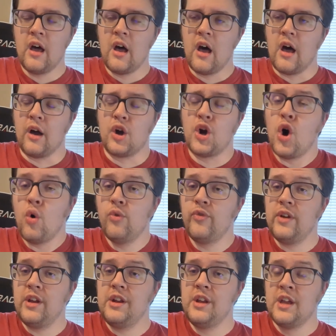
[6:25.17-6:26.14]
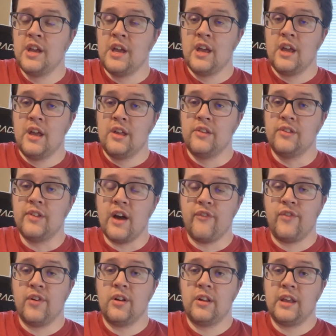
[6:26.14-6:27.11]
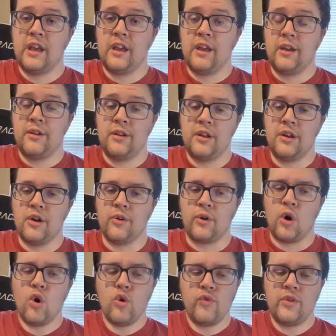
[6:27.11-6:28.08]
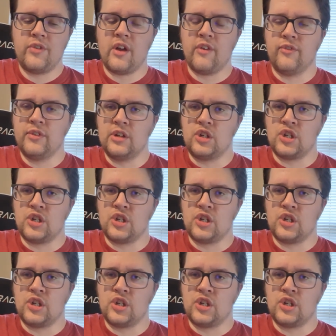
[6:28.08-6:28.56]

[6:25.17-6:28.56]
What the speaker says: COVID definitely